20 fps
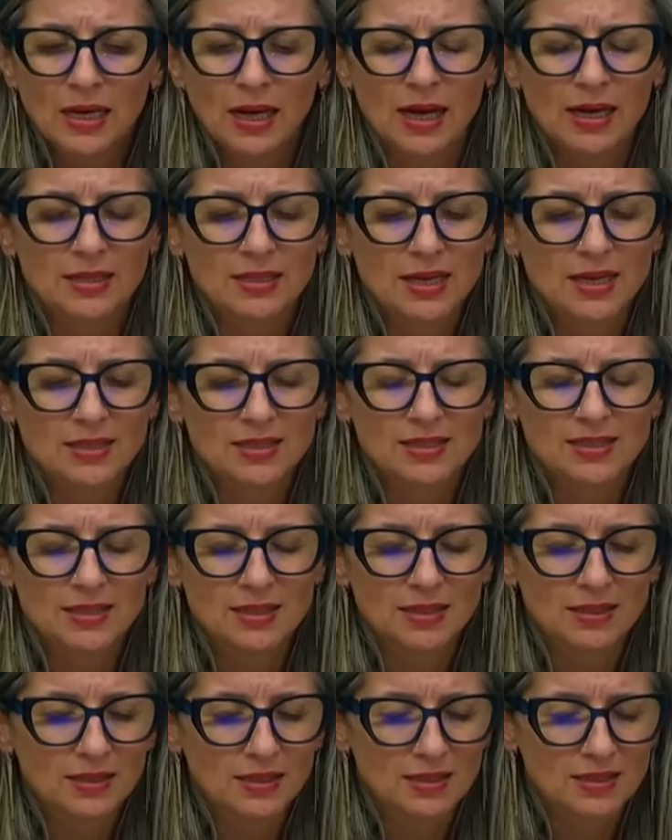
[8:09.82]
it's
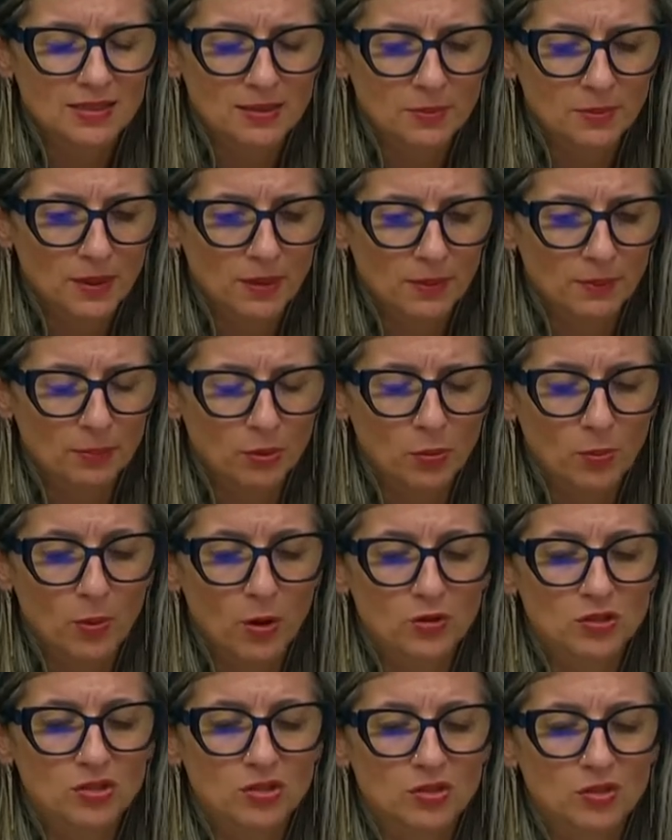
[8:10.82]
a bit
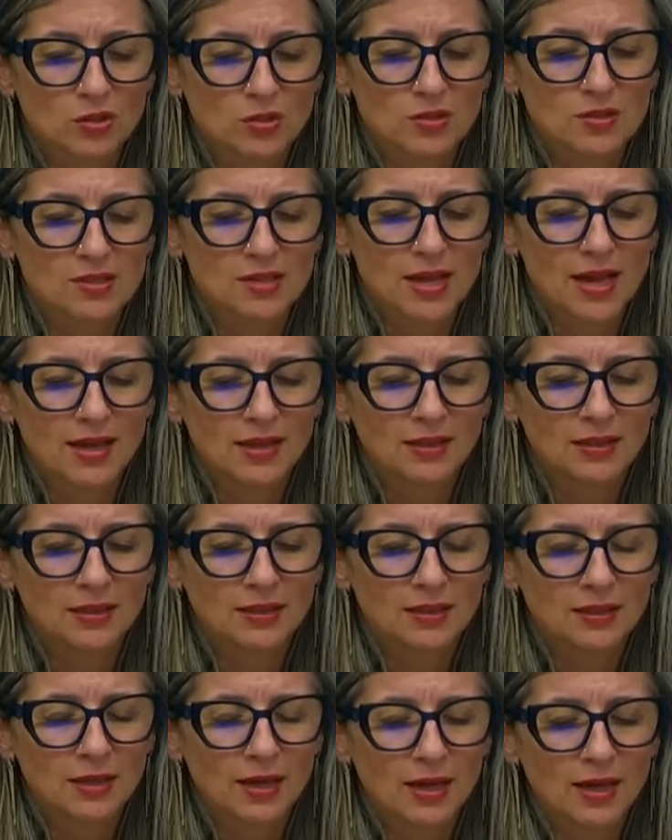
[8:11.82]
preposterous,
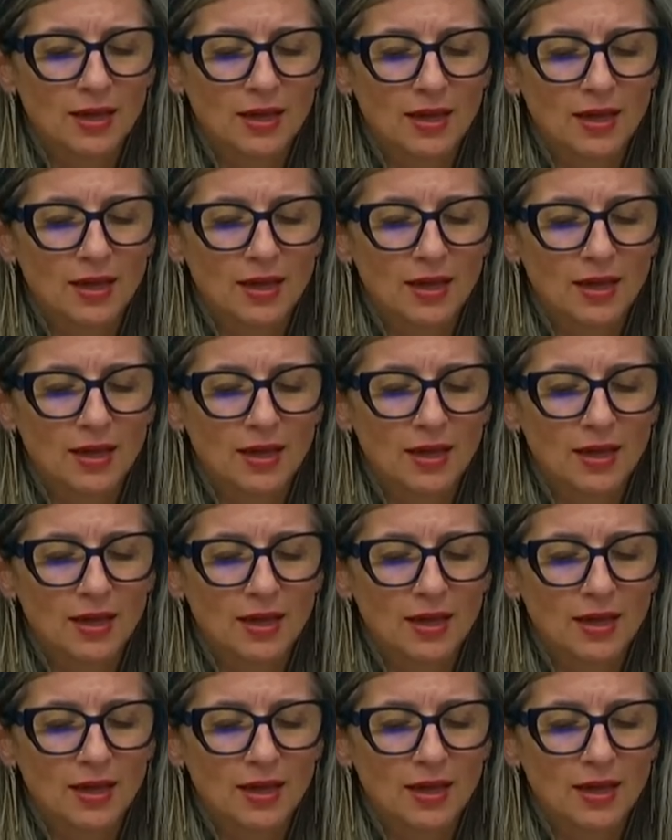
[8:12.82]
and